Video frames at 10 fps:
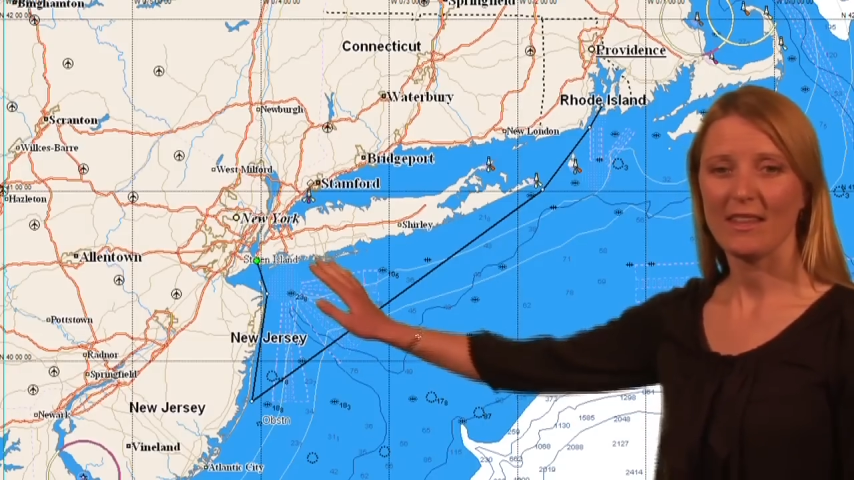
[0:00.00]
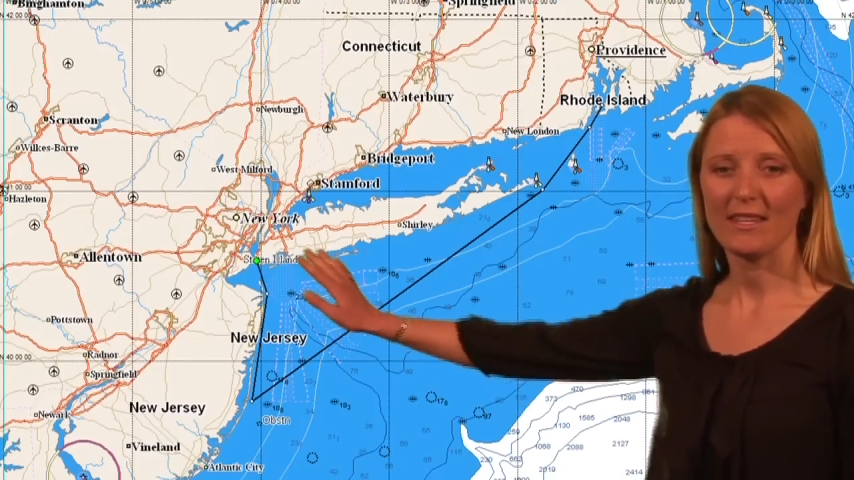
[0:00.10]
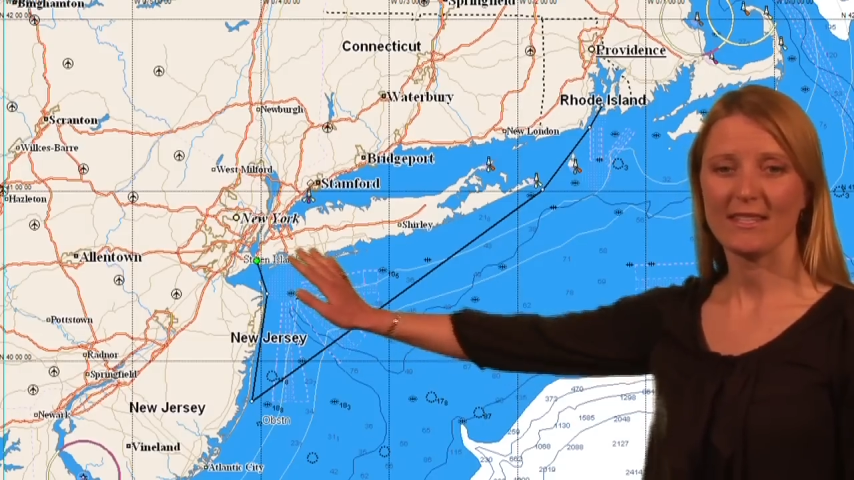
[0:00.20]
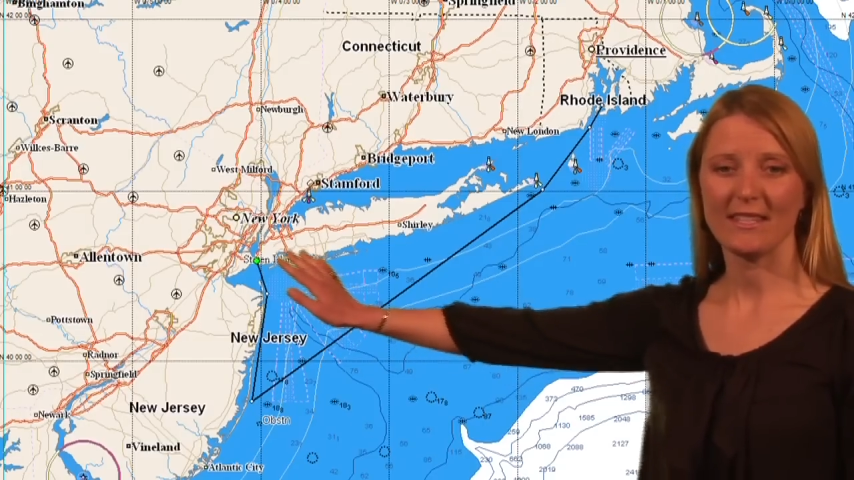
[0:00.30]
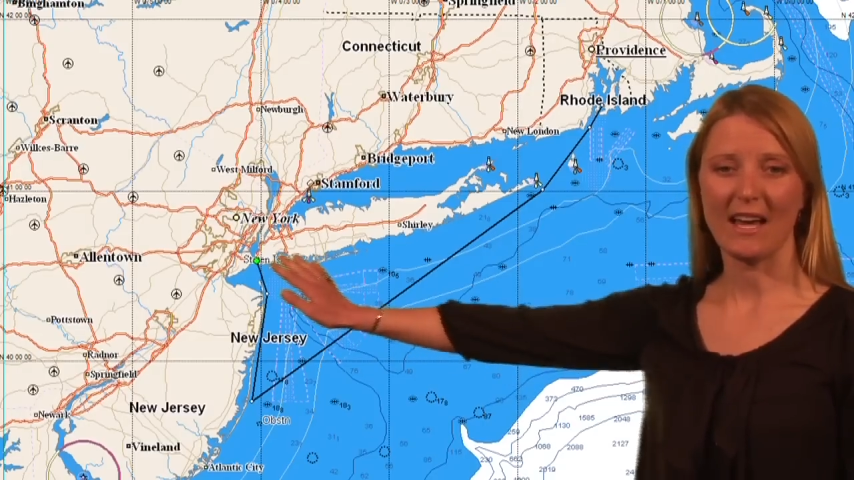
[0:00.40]

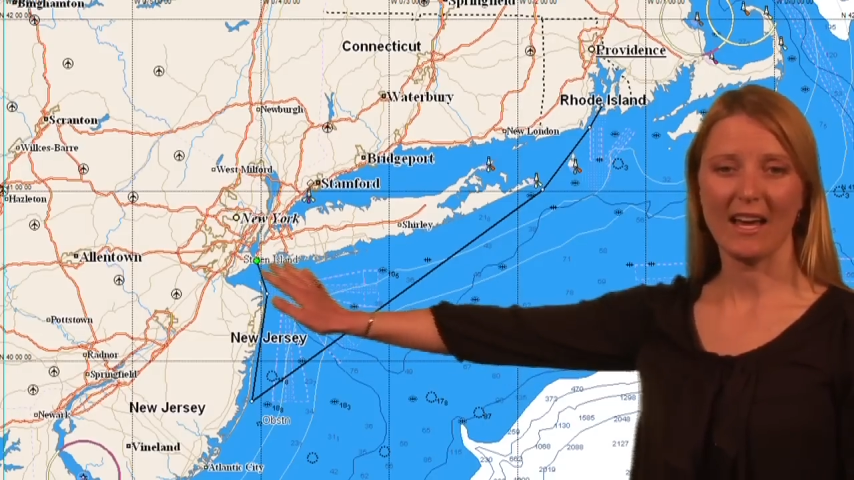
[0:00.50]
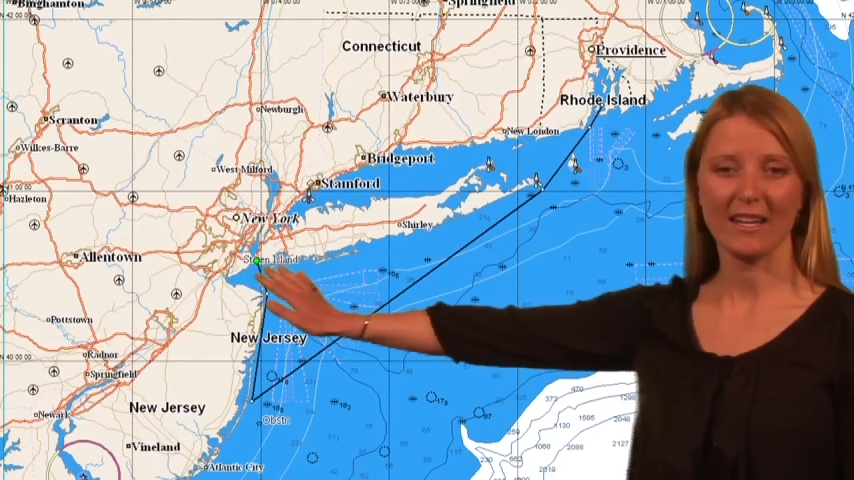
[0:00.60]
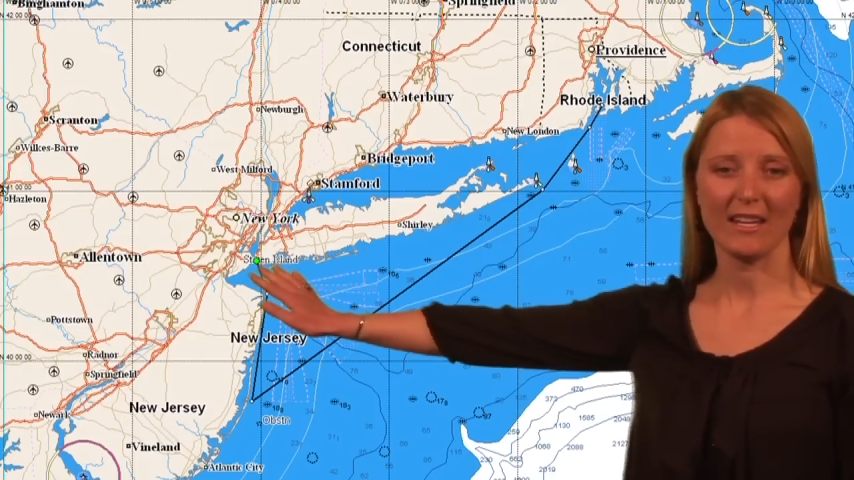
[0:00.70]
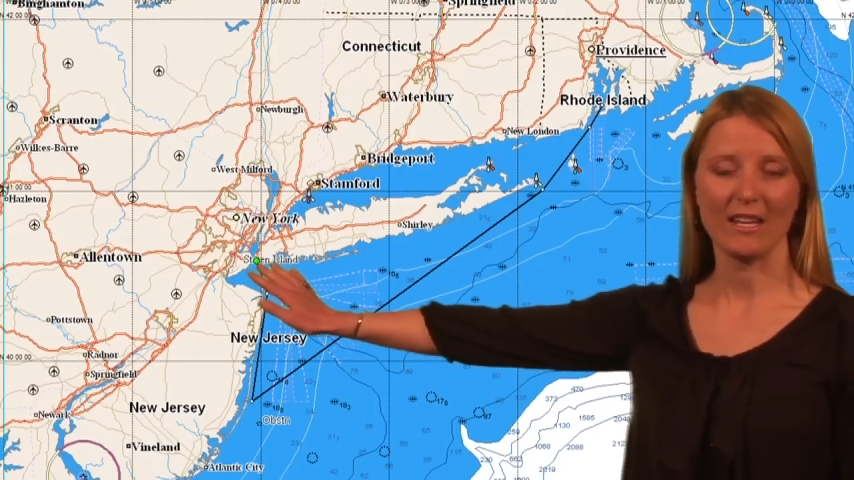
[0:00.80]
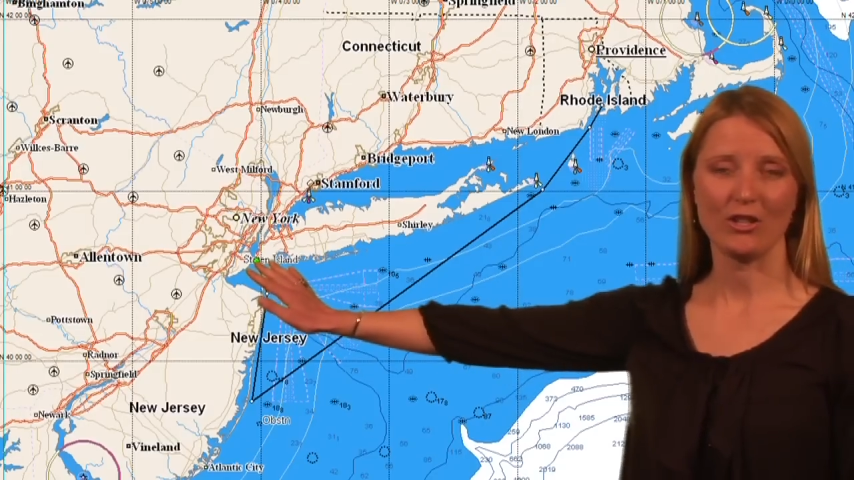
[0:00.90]
The
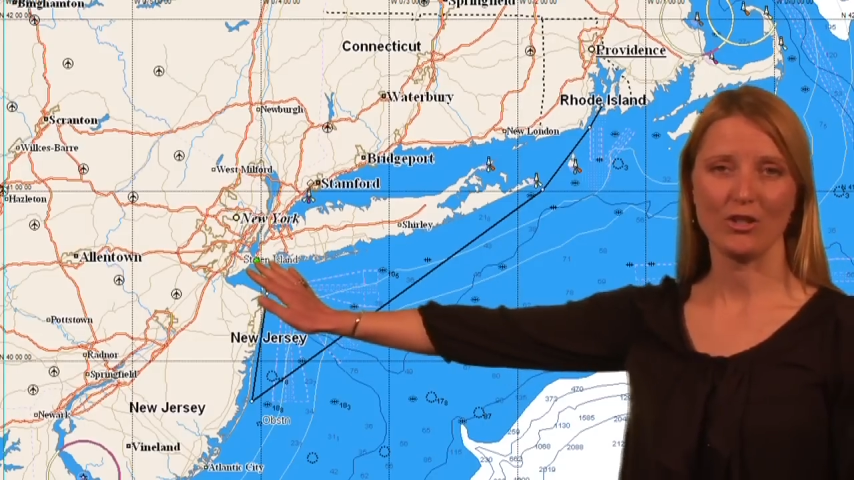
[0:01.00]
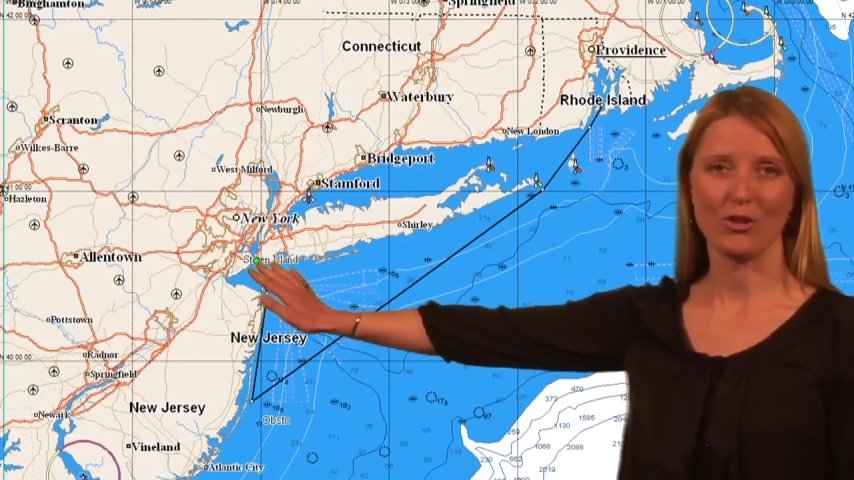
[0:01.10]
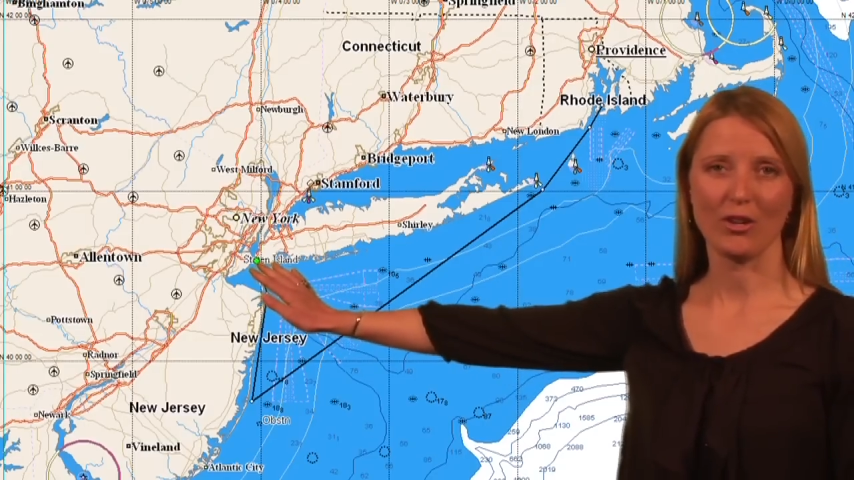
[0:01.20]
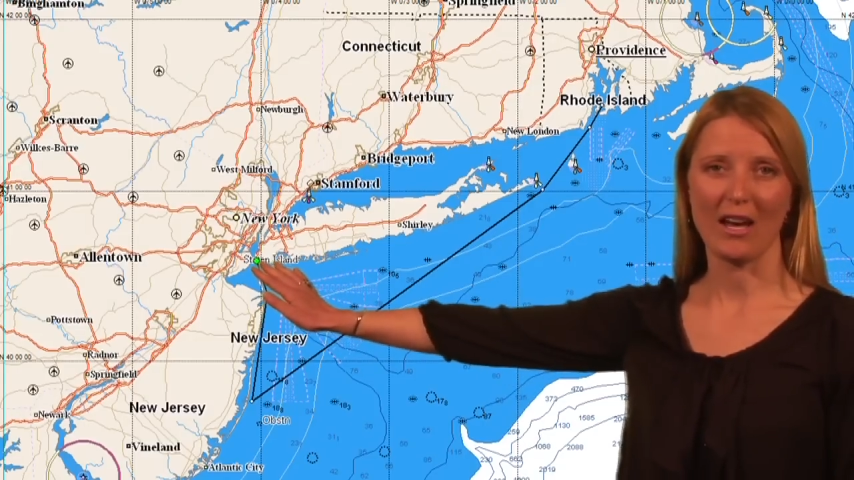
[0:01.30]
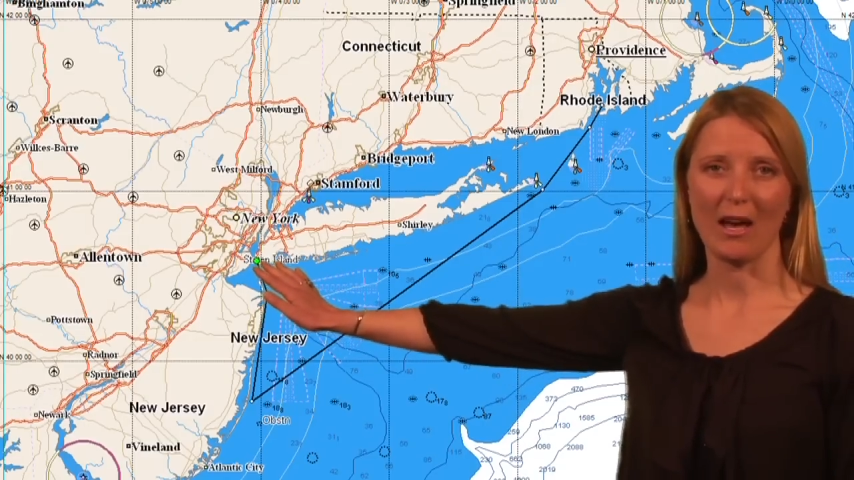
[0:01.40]
start in New
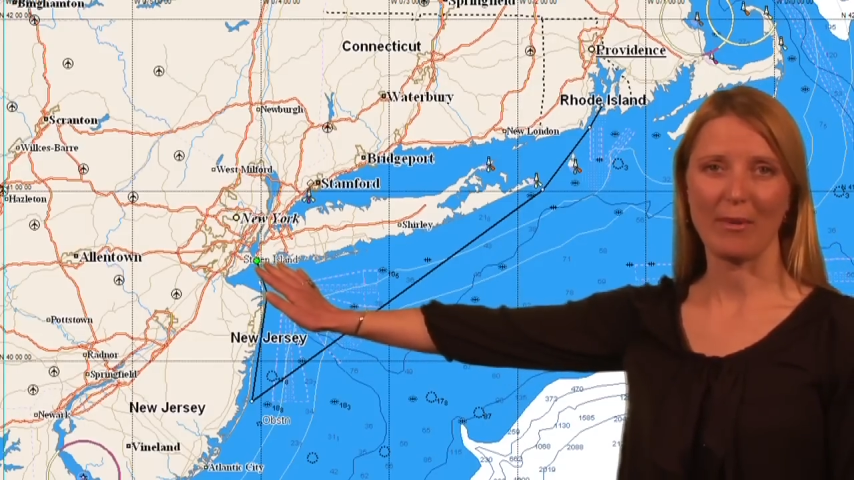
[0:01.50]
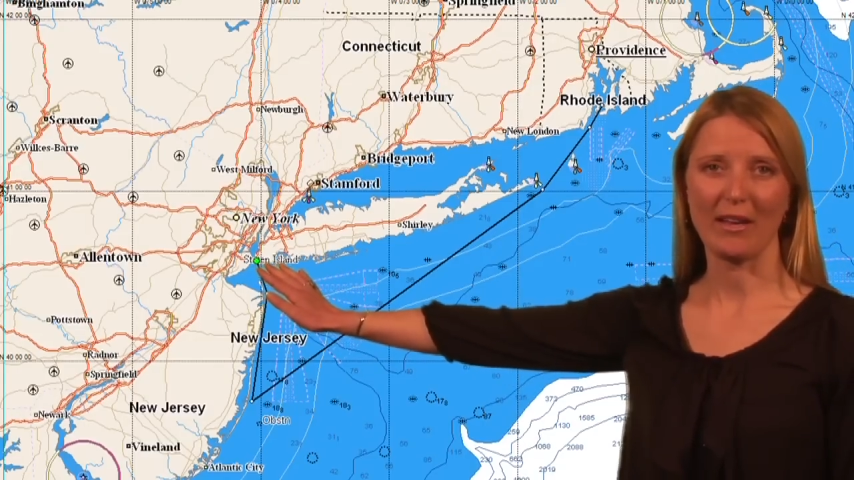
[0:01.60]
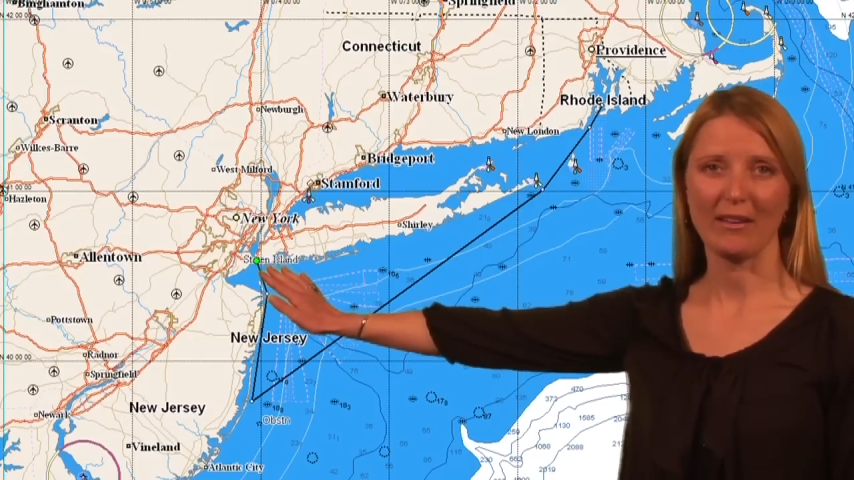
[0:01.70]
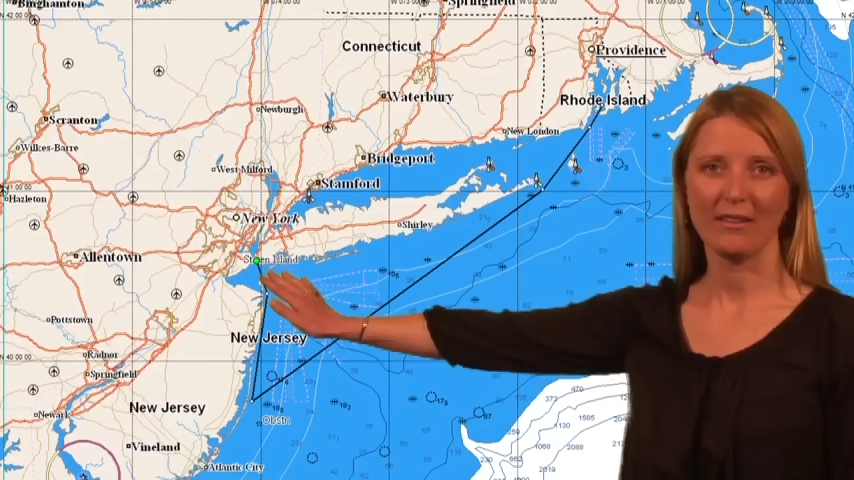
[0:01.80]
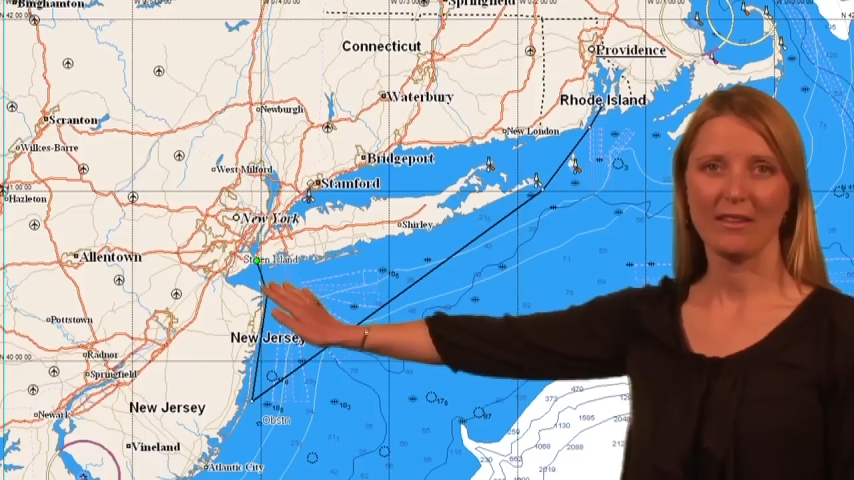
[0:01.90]
York Harbour,